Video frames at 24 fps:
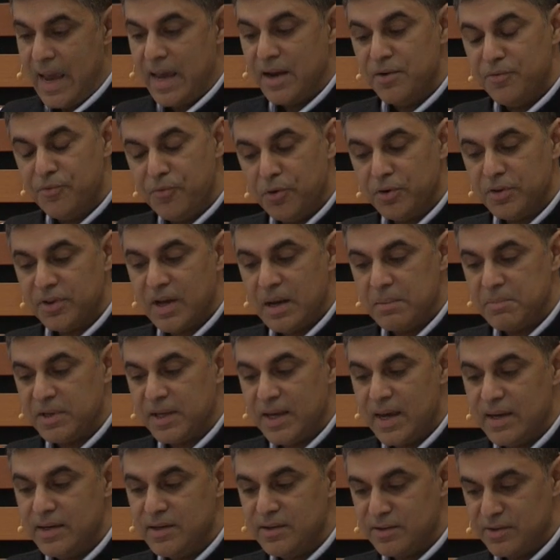and a
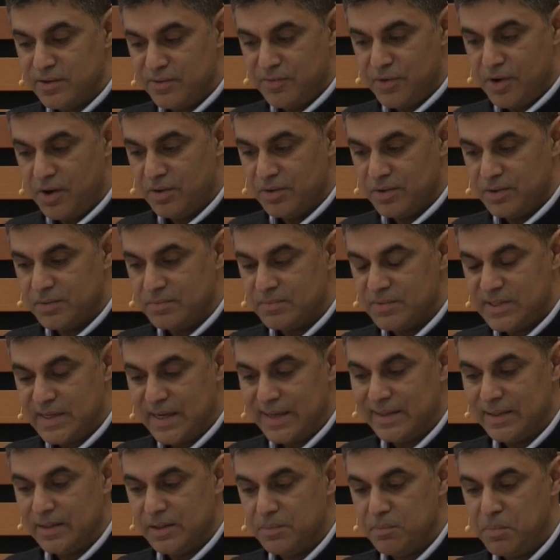forthcoming edited volume
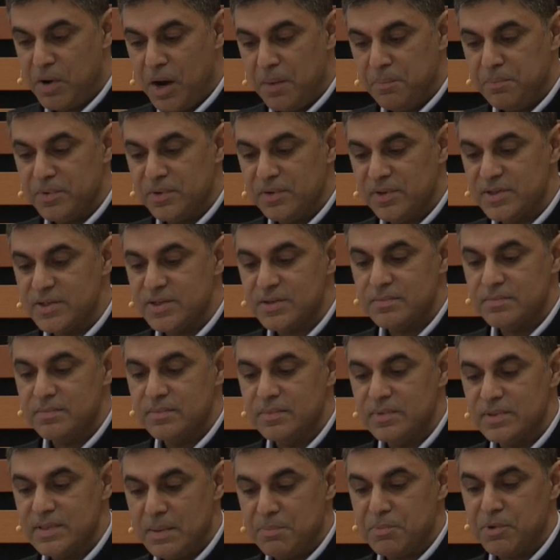titled
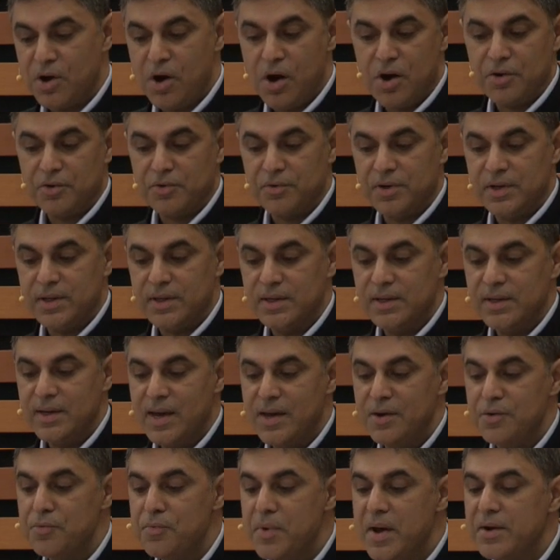Populism, Demagoguery,
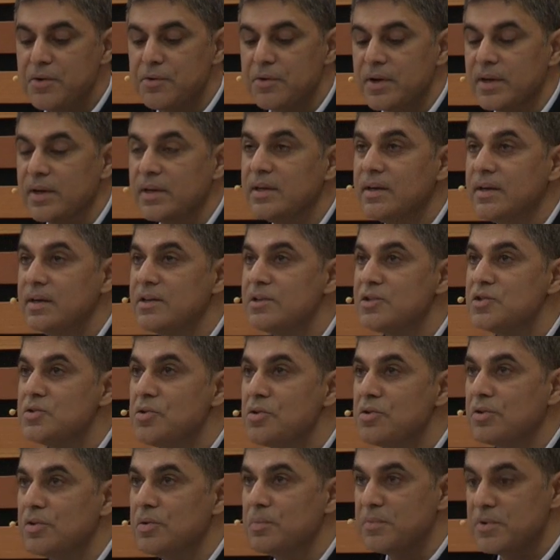and Rhetoric in
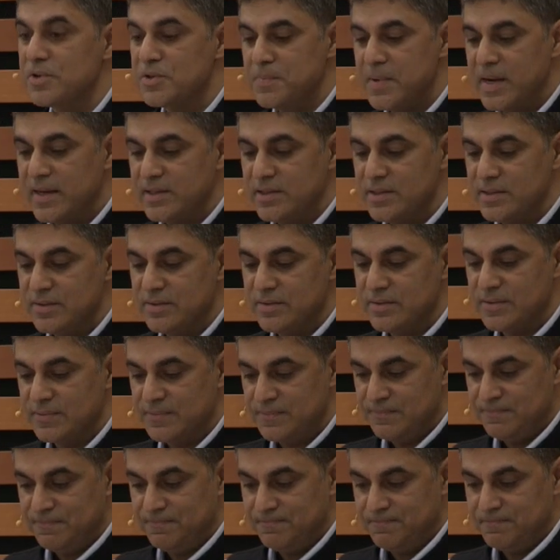Historical Perspective.
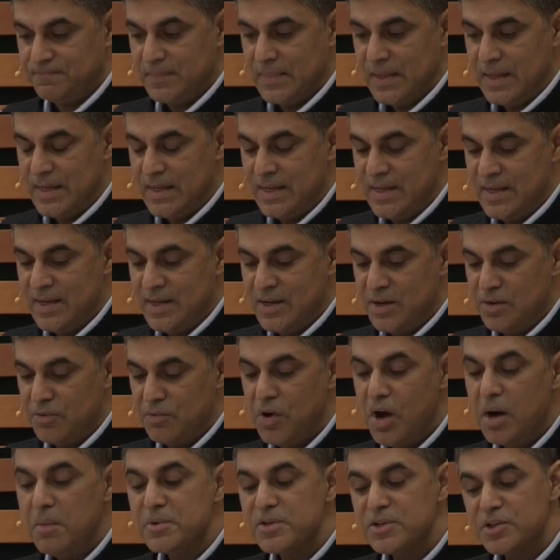
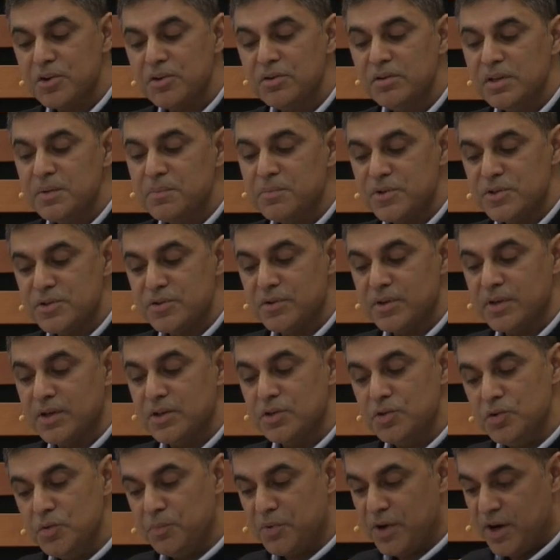Rob is currently pursuing
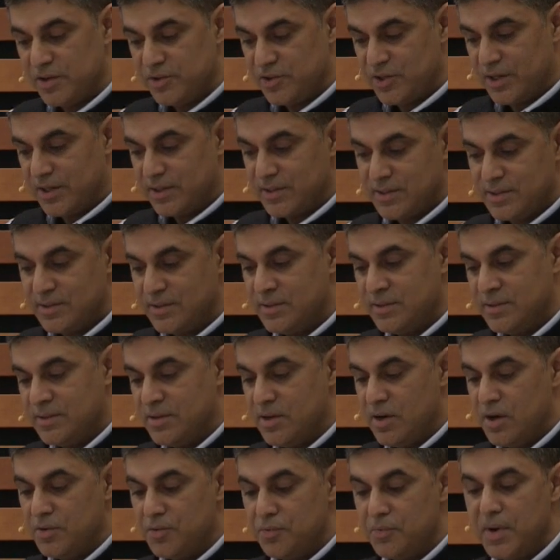a new project
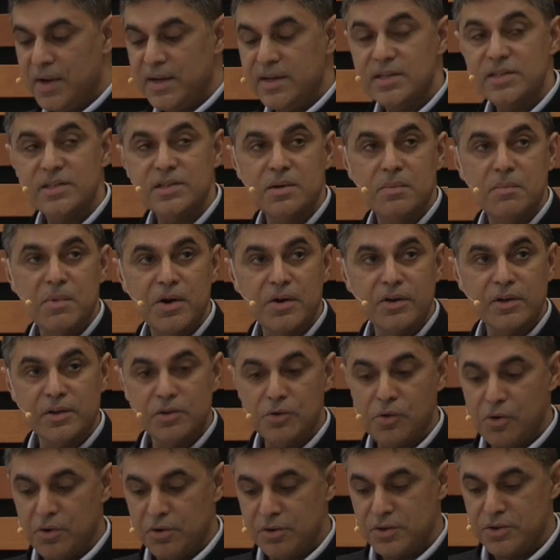on race and
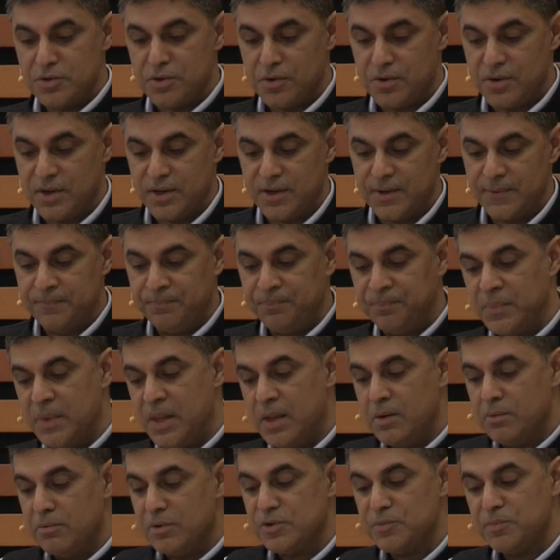American oratory,
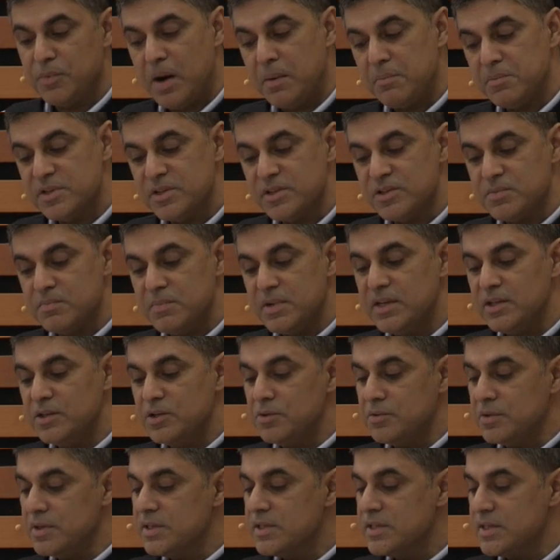which promises many
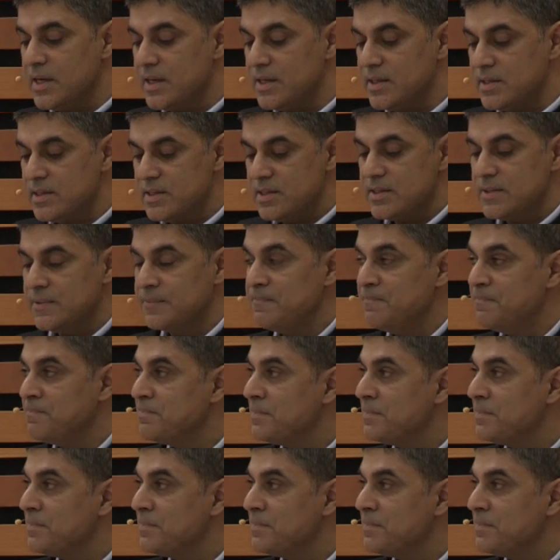new insights.